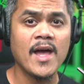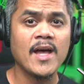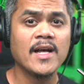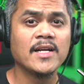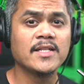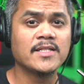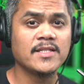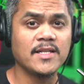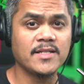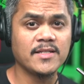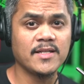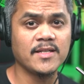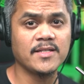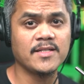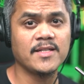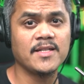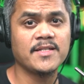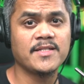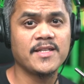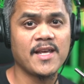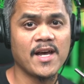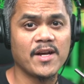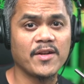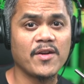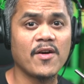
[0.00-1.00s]
this is the
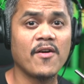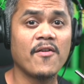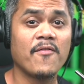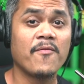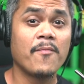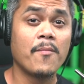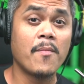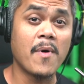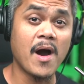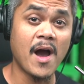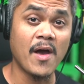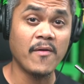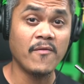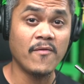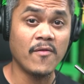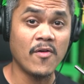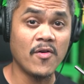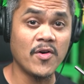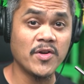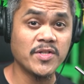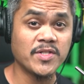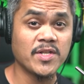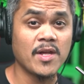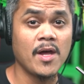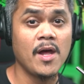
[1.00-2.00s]
sound of my
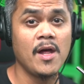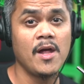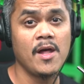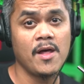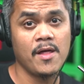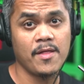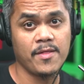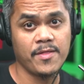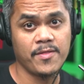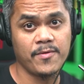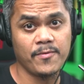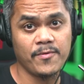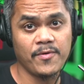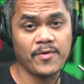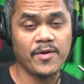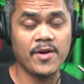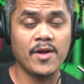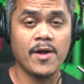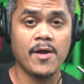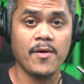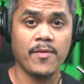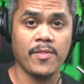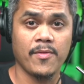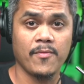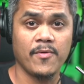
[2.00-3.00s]
voice through the
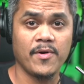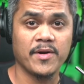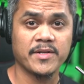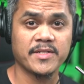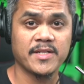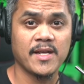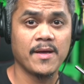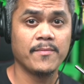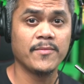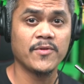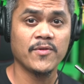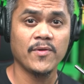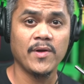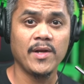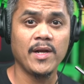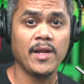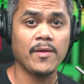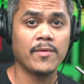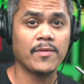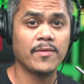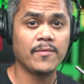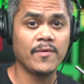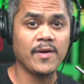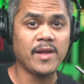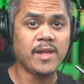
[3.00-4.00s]
Earthworks
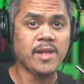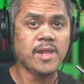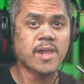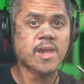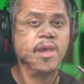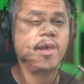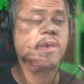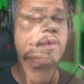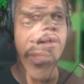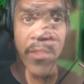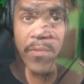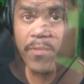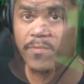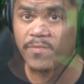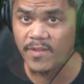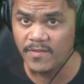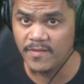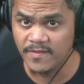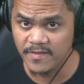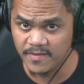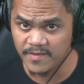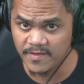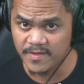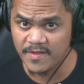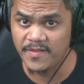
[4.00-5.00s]
M23. This
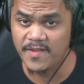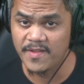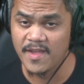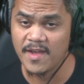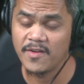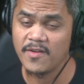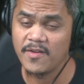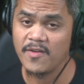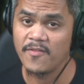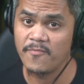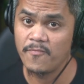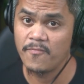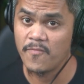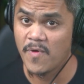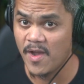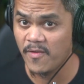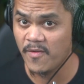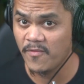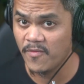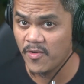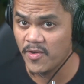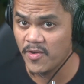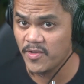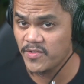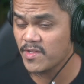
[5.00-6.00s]
is the sound of my
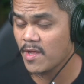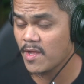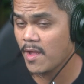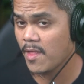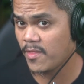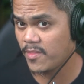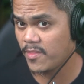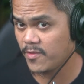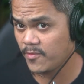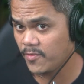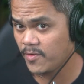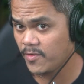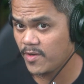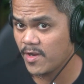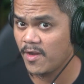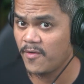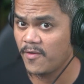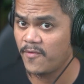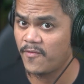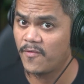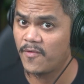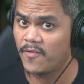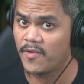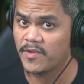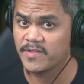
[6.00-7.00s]
voice through the
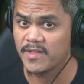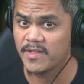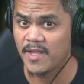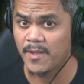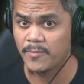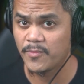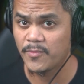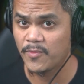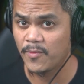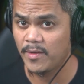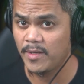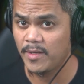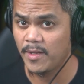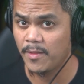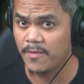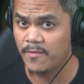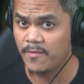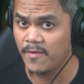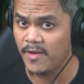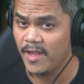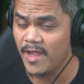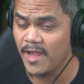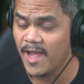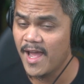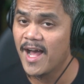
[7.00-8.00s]
Earthworks
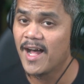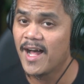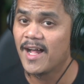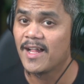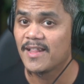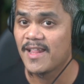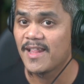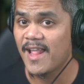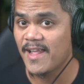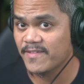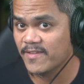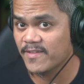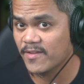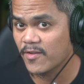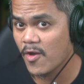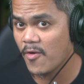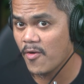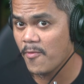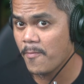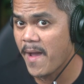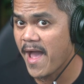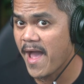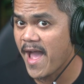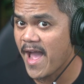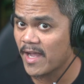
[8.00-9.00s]
M23. Let's go
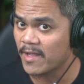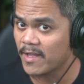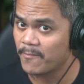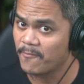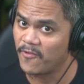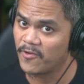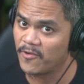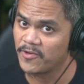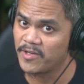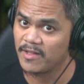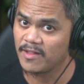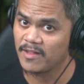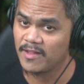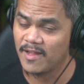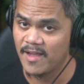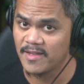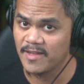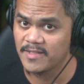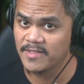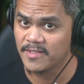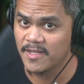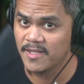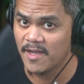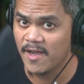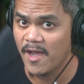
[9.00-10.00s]
back for the
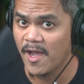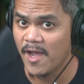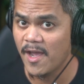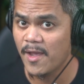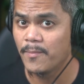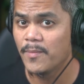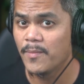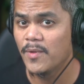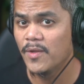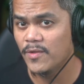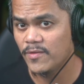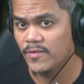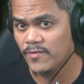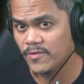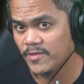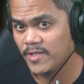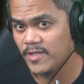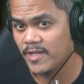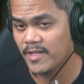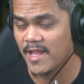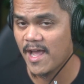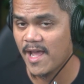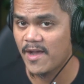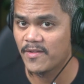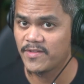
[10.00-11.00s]
last time to the
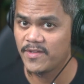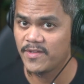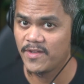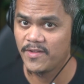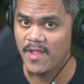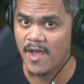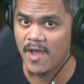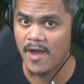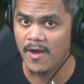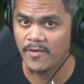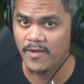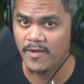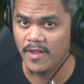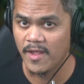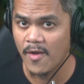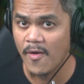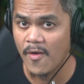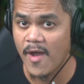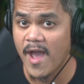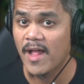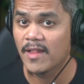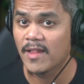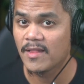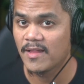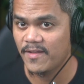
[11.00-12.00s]
Lauten Audio
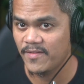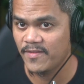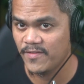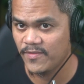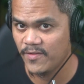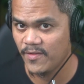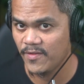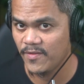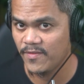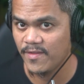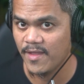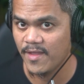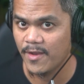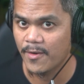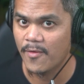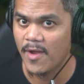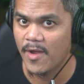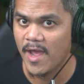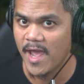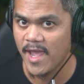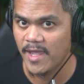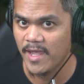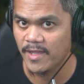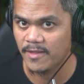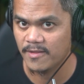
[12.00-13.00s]

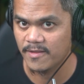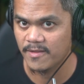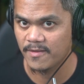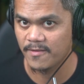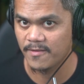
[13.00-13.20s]
LS-208.